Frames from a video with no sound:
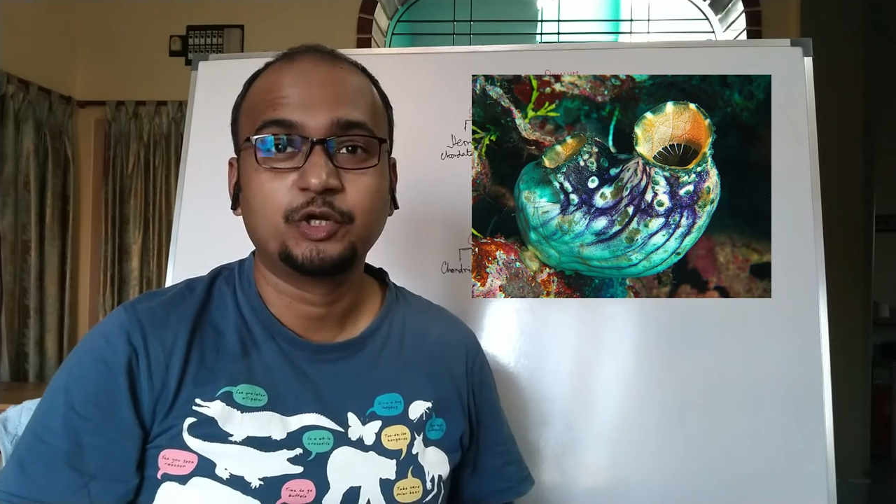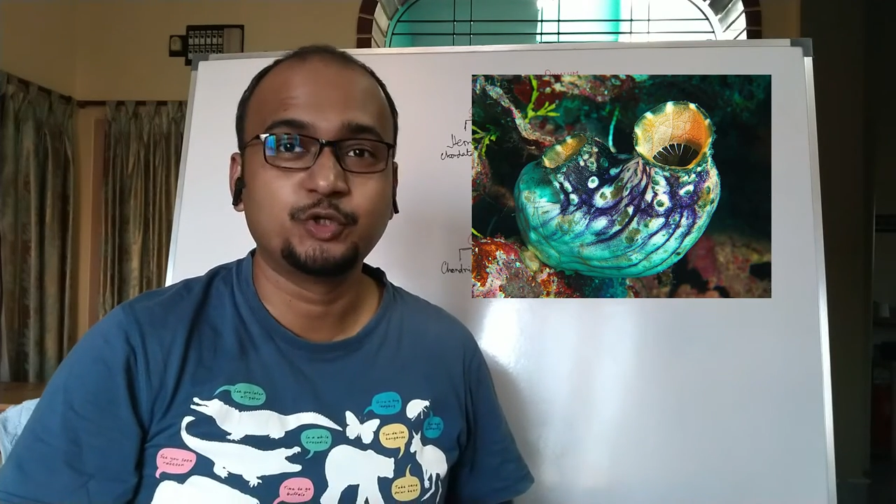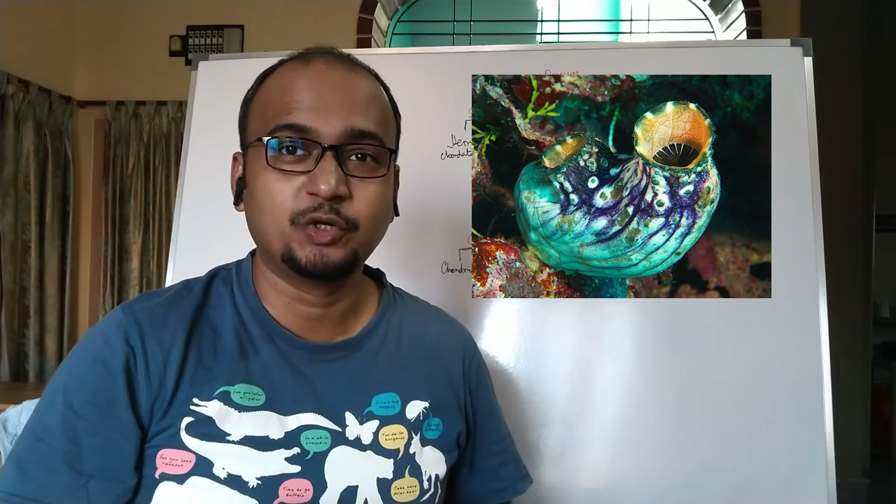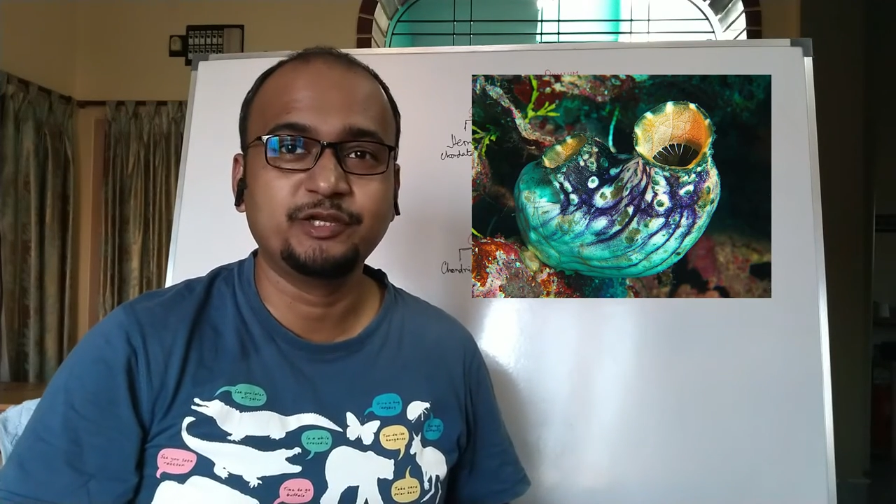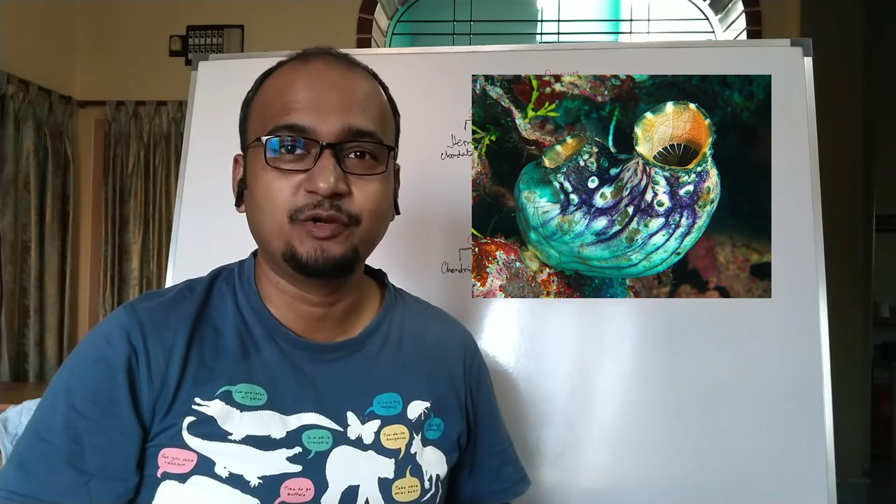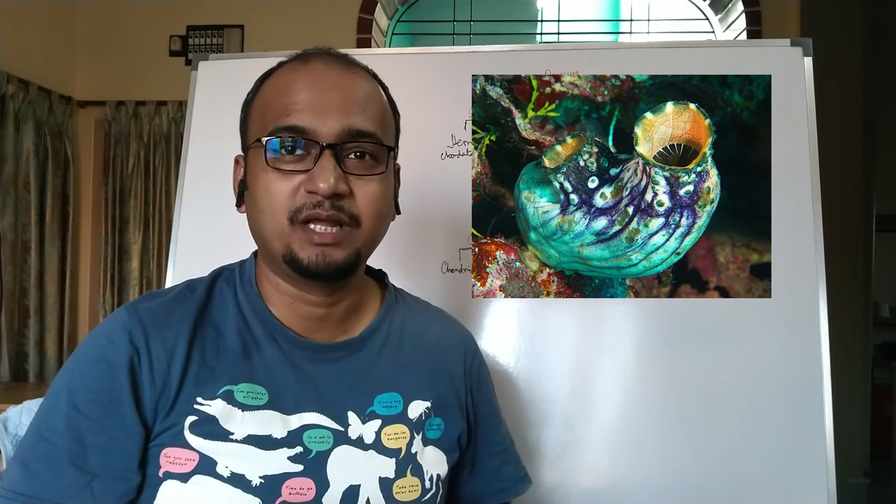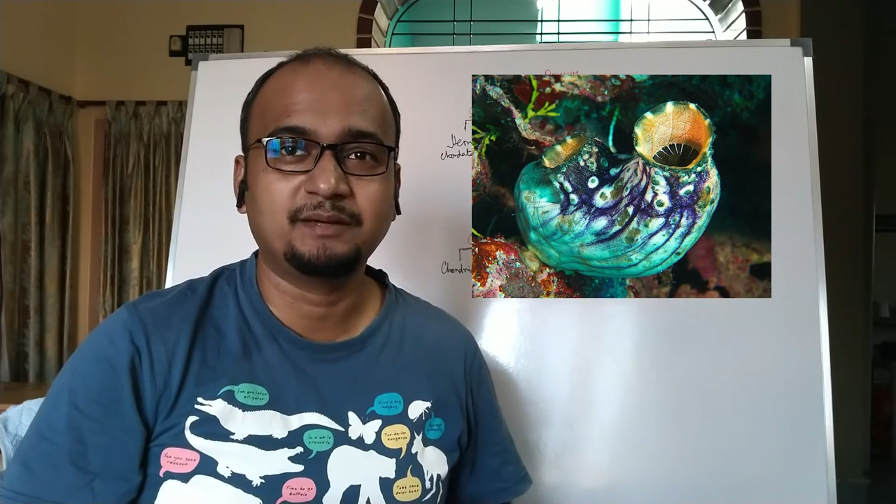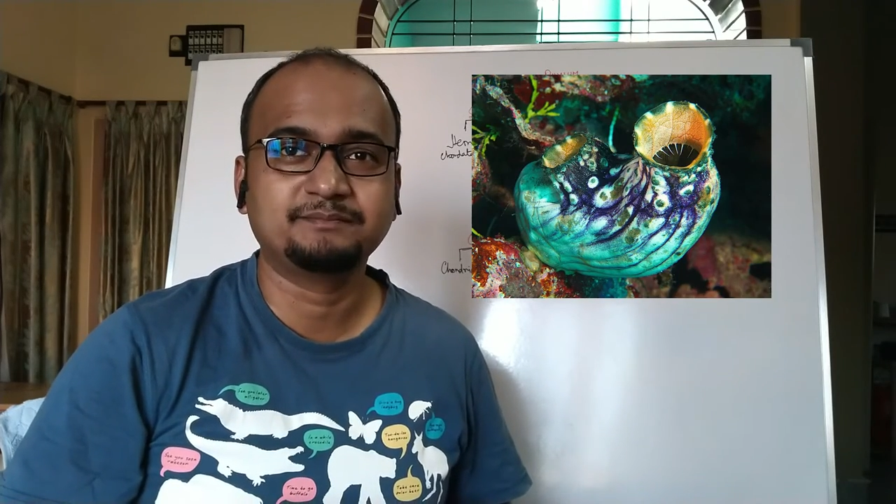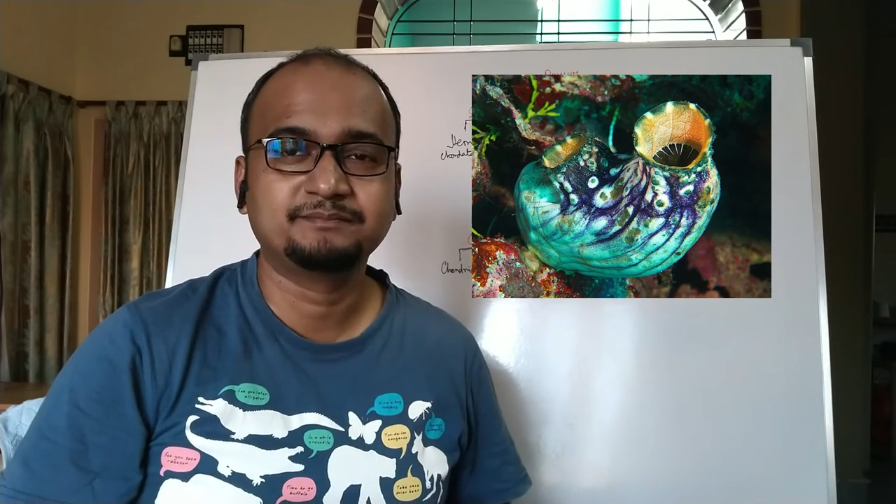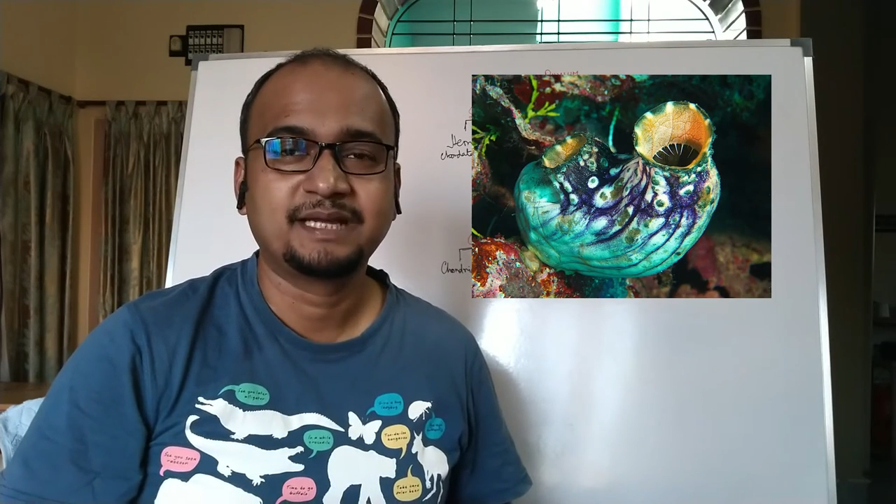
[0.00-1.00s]

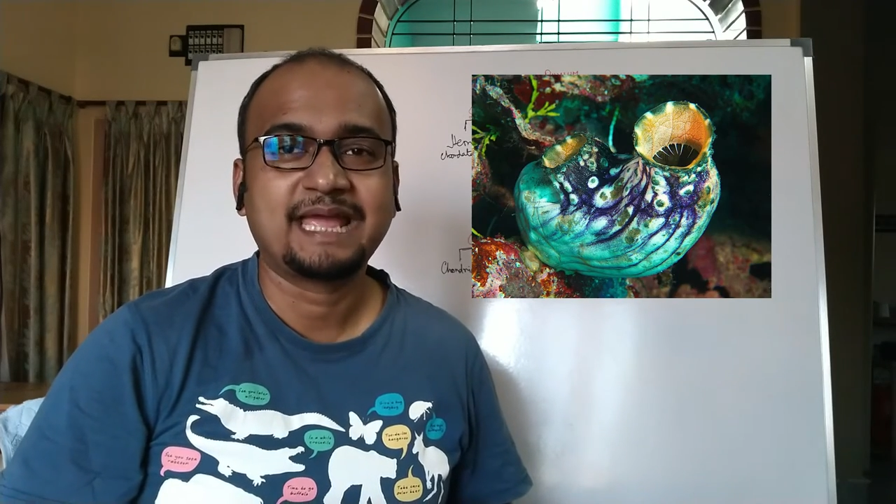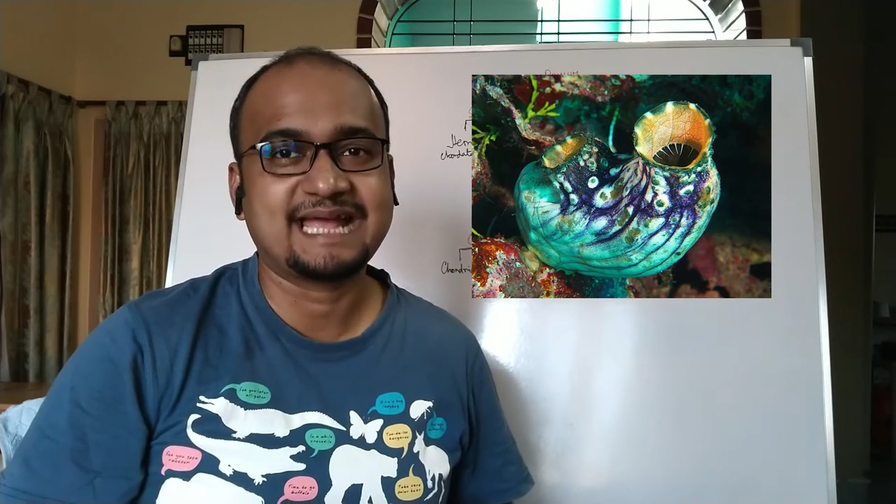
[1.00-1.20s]
Doliolum,